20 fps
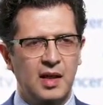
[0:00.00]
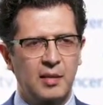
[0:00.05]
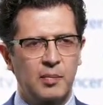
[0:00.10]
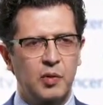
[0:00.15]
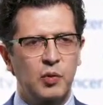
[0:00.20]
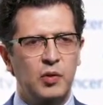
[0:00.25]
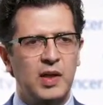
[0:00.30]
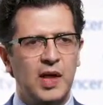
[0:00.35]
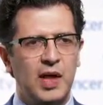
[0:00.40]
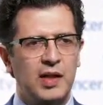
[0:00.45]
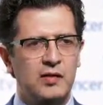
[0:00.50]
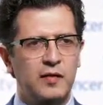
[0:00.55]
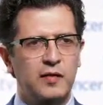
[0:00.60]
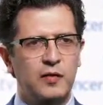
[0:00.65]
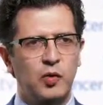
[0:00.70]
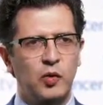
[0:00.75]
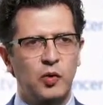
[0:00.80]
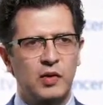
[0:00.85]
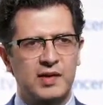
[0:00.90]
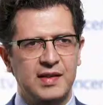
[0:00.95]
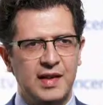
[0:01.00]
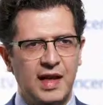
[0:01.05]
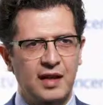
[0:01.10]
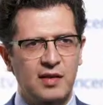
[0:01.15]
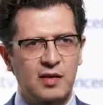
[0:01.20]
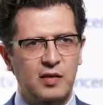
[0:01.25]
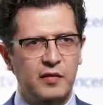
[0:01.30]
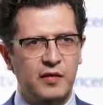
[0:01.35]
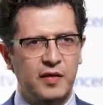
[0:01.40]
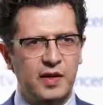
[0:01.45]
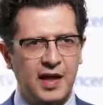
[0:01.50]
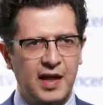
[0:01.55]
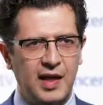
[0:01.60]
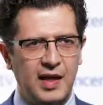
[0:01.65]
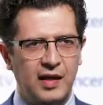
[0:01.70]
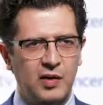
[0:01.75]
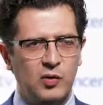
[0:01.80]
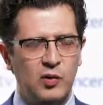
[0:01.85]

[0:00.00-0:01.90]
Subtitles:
Blue dye is, of course, standard of care.